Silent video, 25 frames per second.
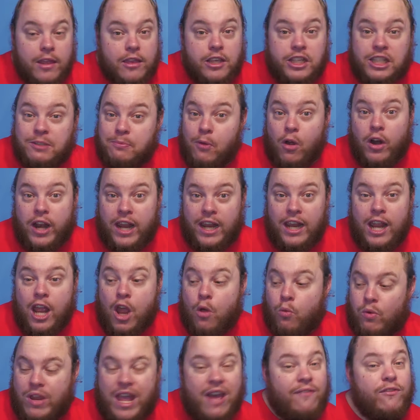This morning,
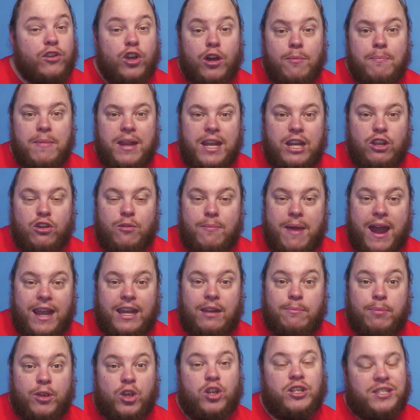we haven't got Minnie or
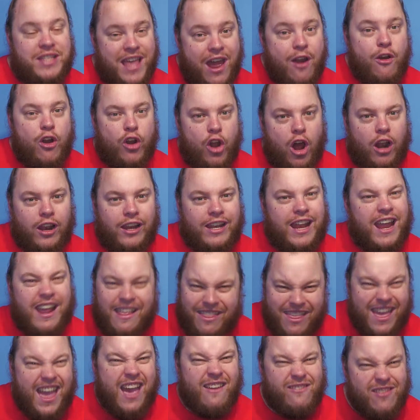Manny because they're on holiday.
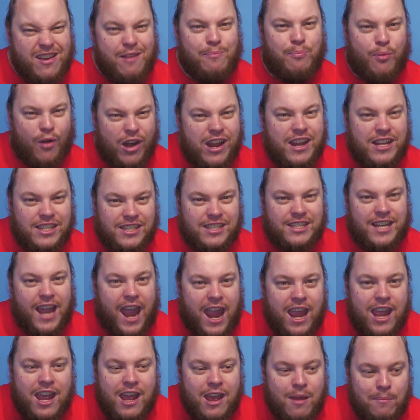They're having a break
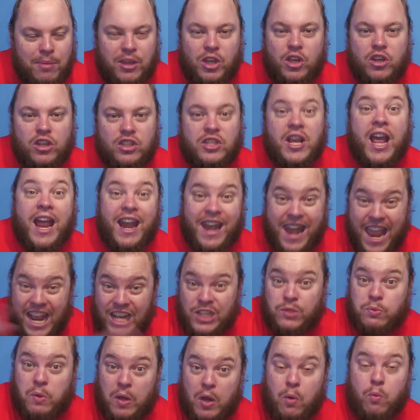today because
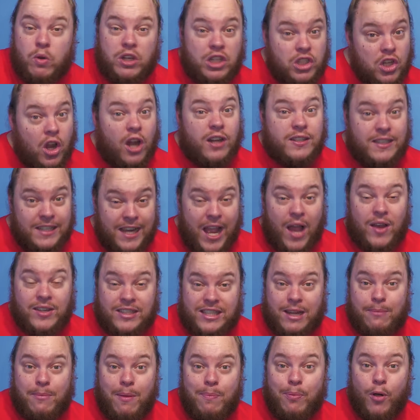next week we're starting our
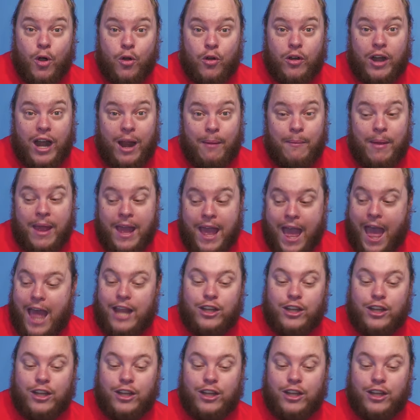summer program.